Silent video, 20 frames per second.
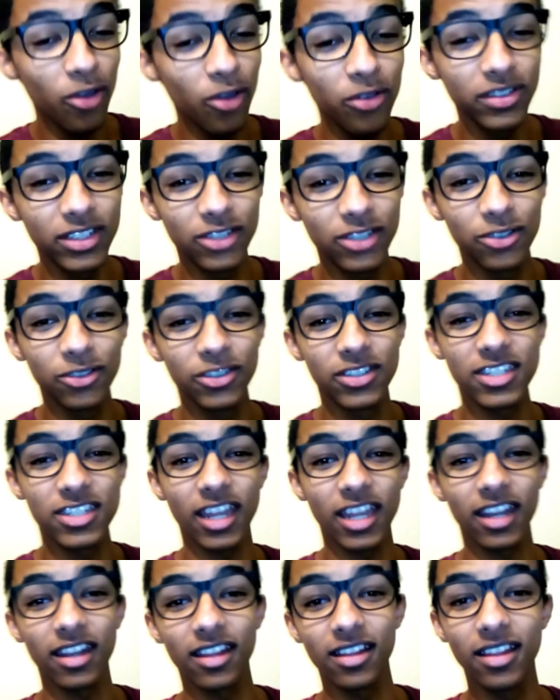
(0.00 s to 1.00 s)
over to his
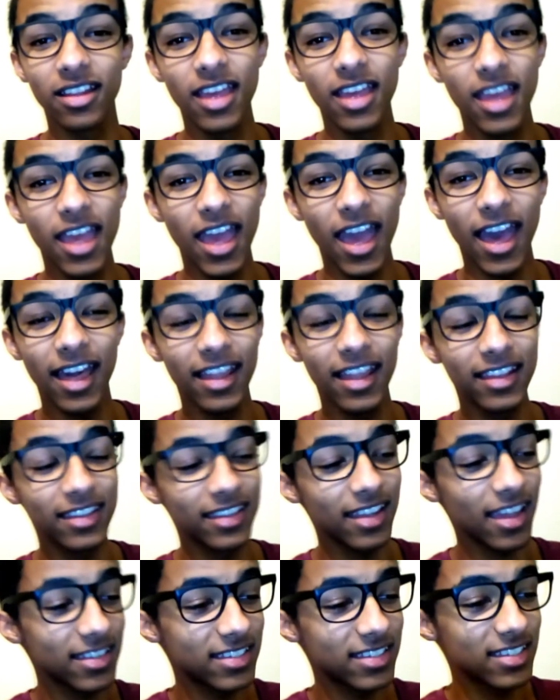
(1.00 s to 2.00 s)
channel
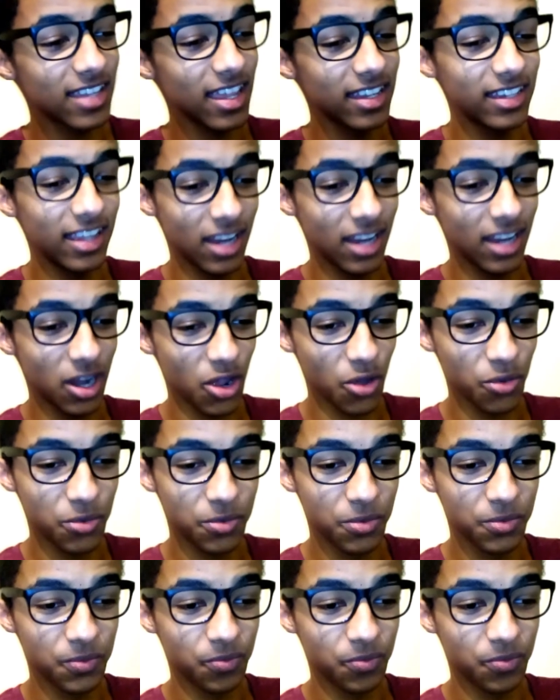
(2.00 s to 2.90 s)
and I said, you know,